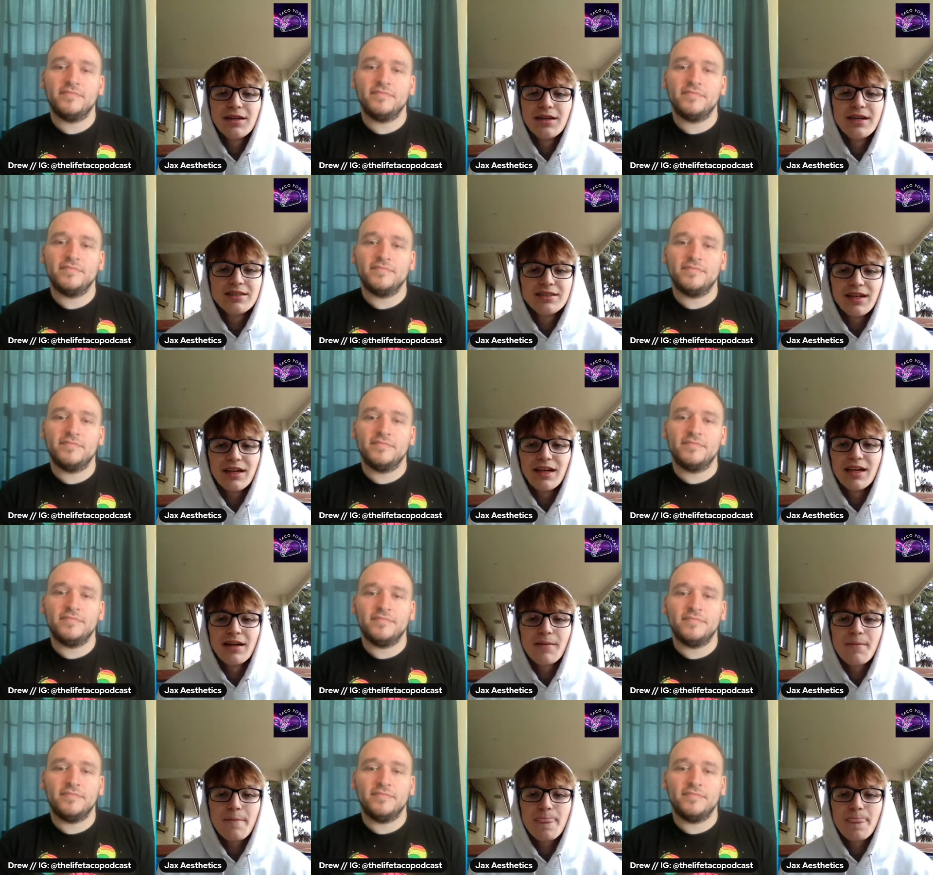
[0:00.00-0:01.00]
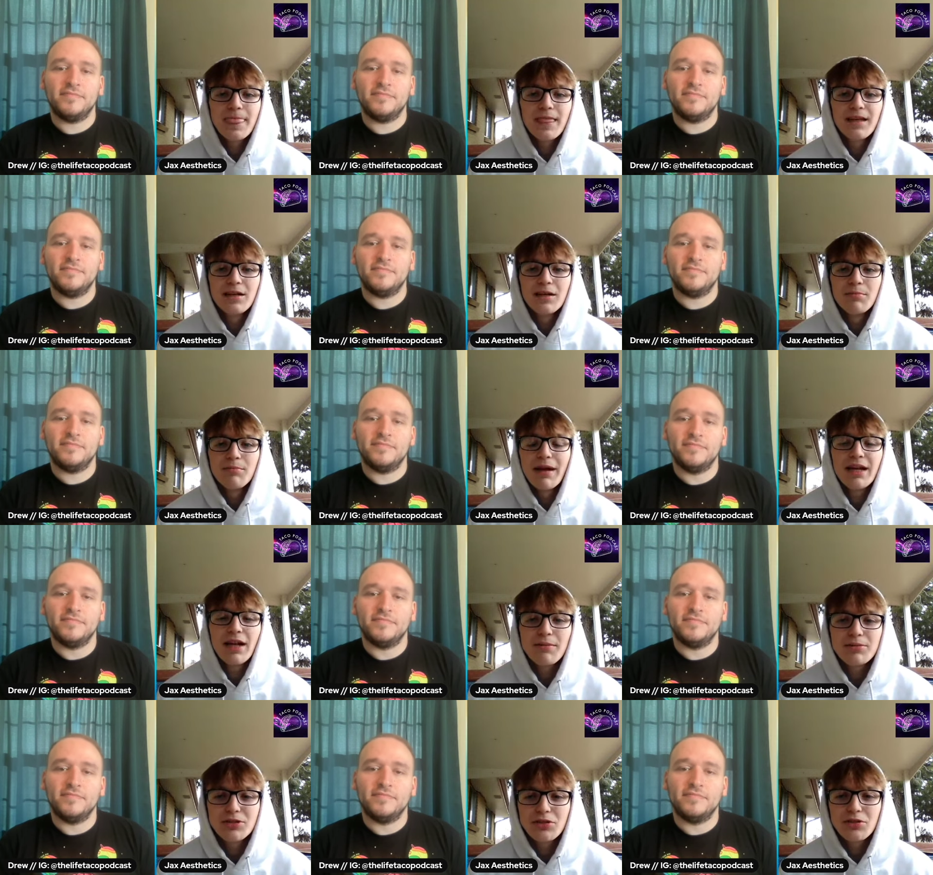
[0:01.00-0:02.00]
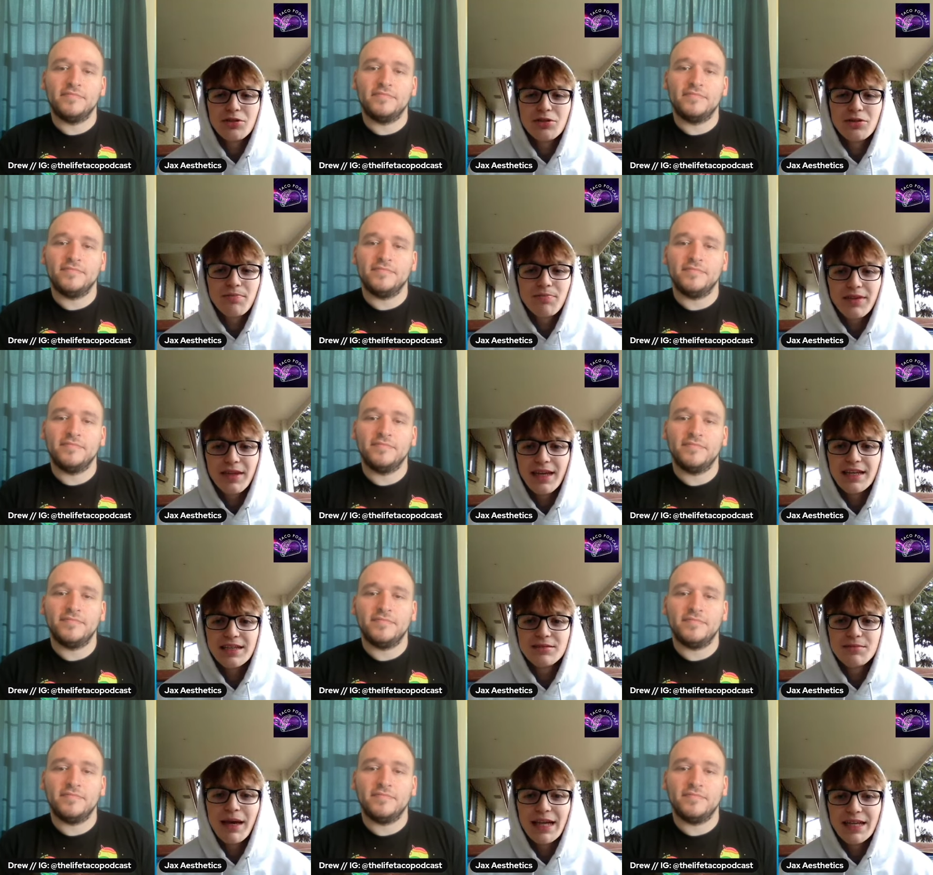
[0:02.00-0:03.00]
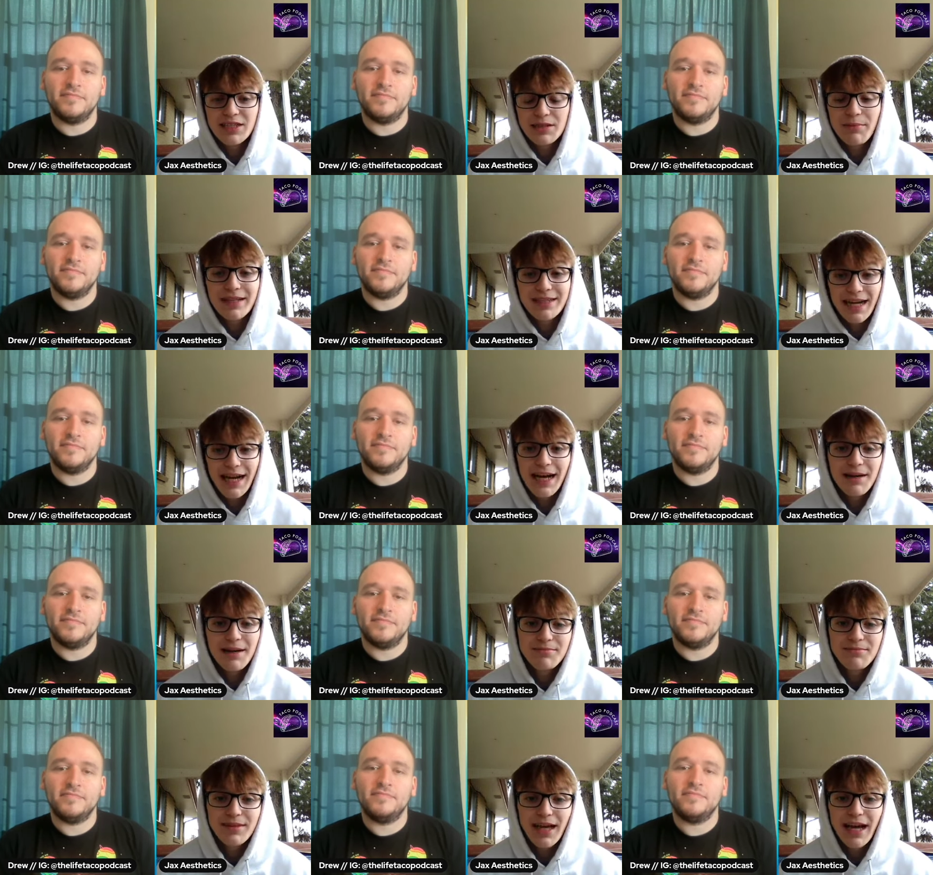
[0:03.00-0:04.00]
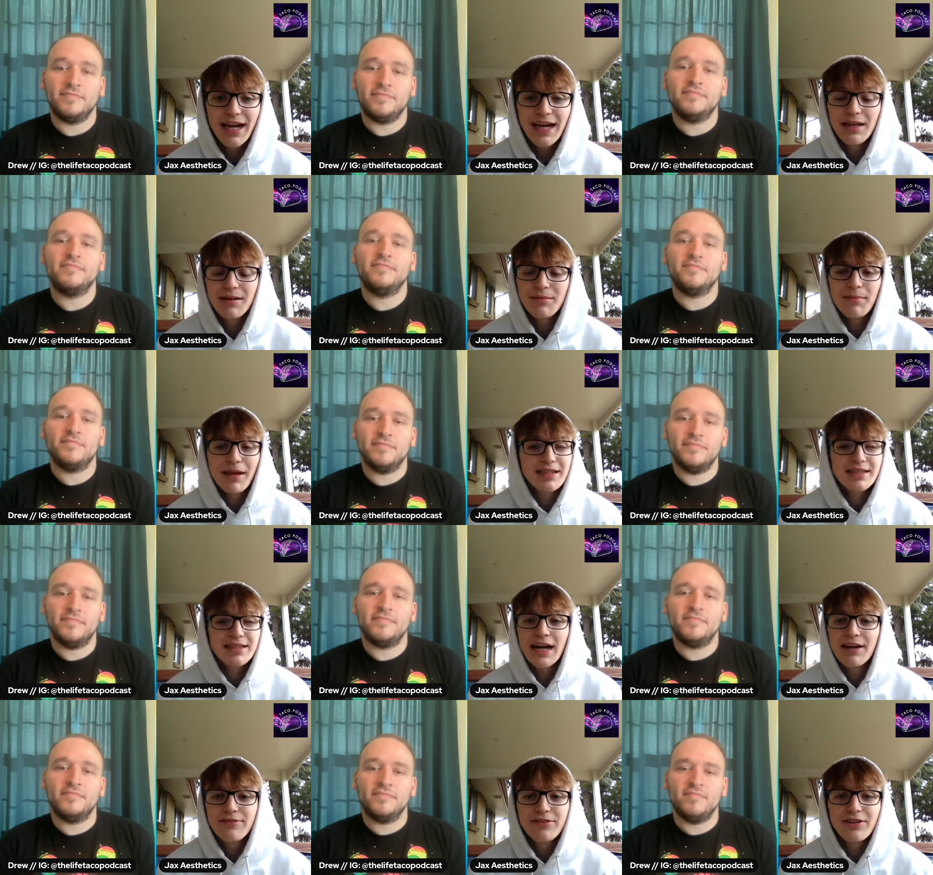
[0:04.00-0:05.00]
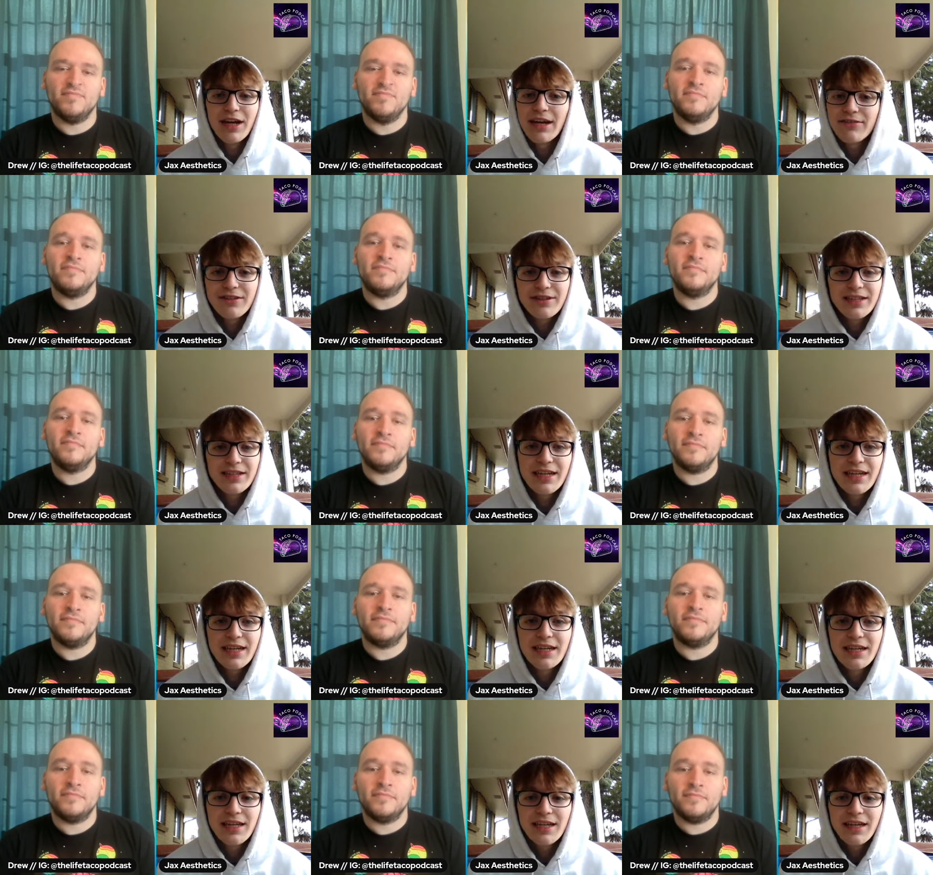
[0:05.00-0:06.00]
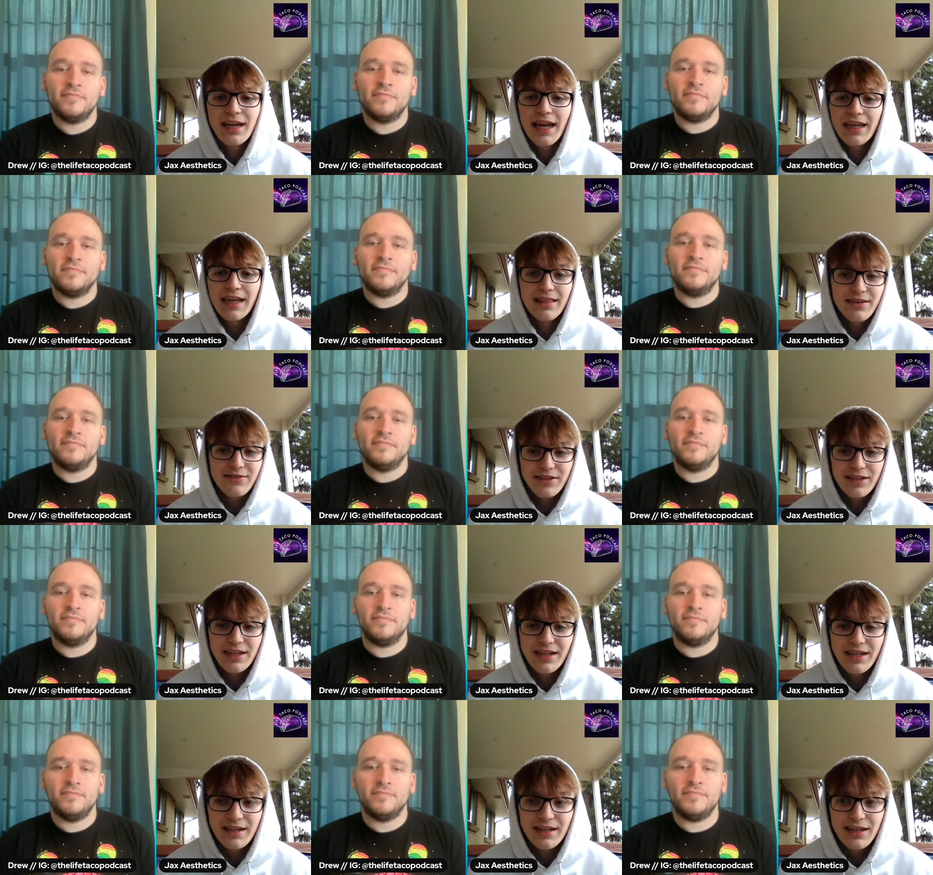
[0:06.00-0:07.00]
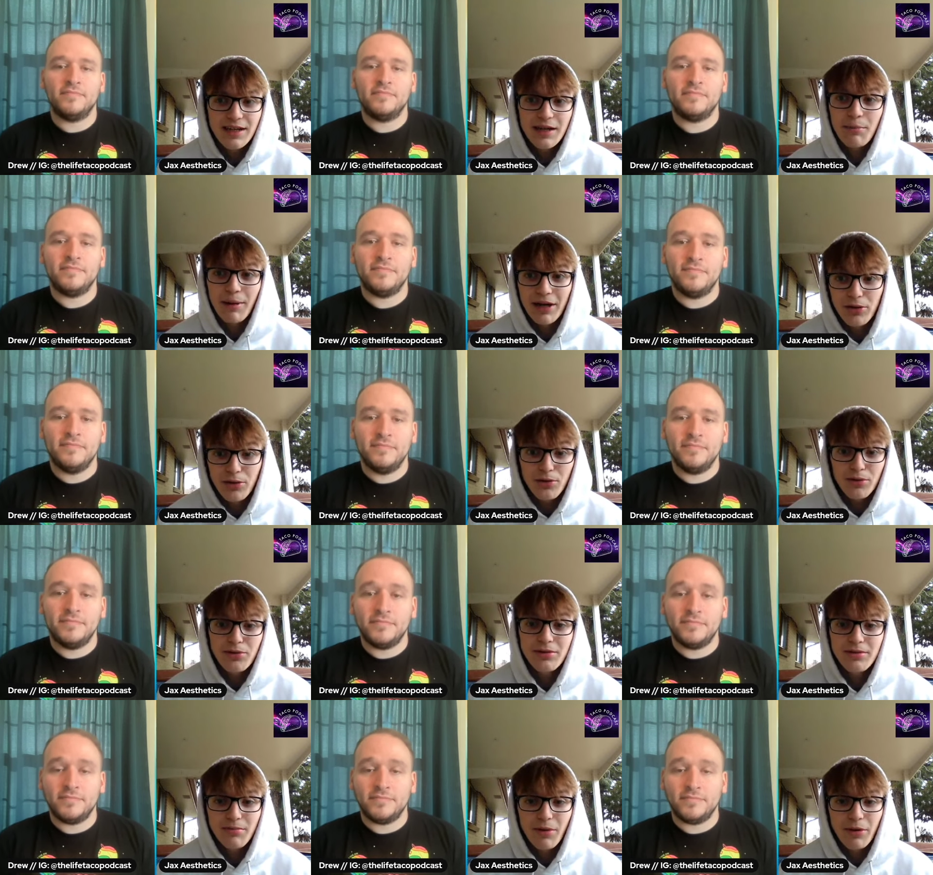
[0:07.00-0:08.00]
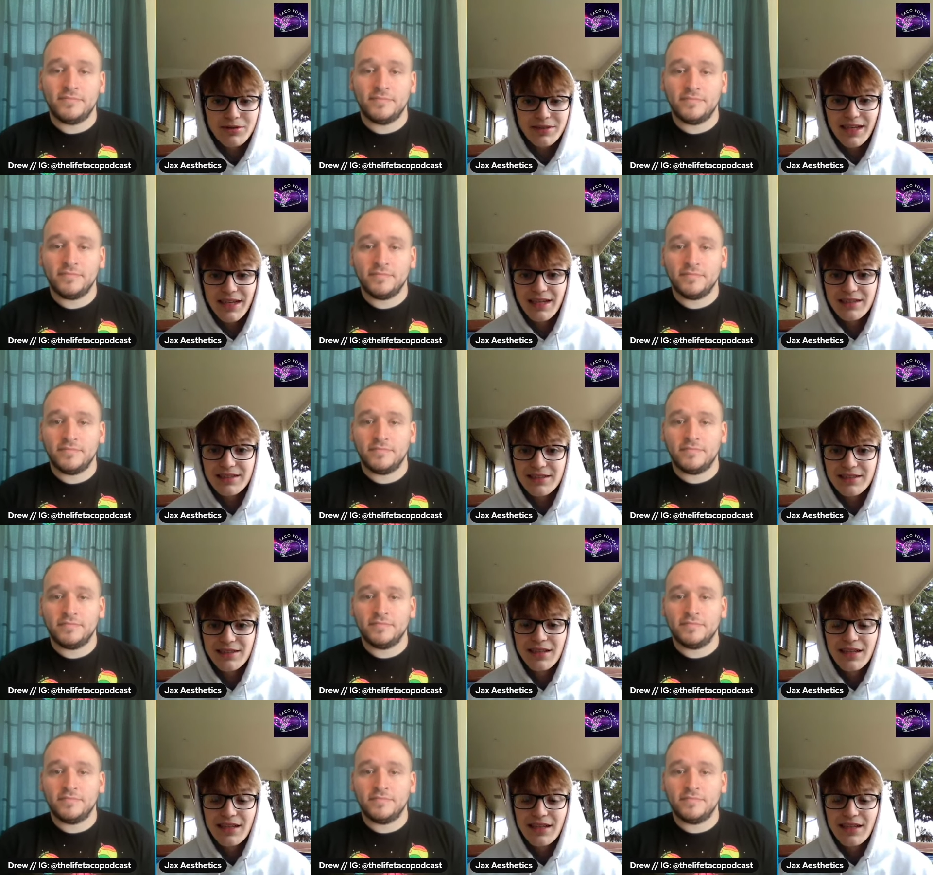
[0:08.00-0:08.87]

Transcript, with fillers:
Speaker 1: It's a uh, main obstacle is managing my time. I got to make time for everything, and lifting, my goal most days